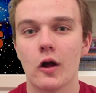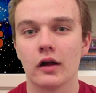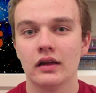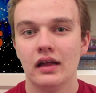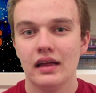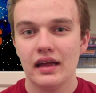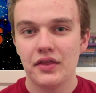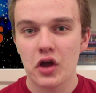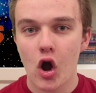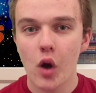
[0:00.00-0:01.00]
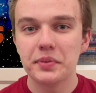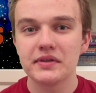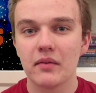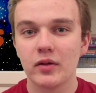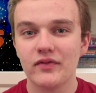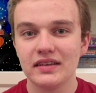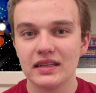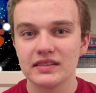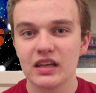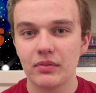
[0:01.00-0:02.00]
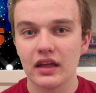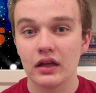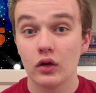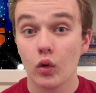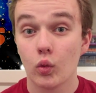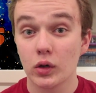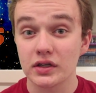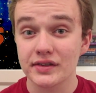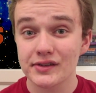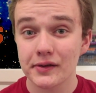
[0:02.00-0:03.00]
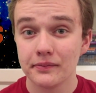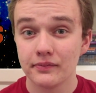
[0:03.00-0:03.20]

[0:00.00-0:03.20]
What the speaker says: wrong in the hopes of preventing something worse?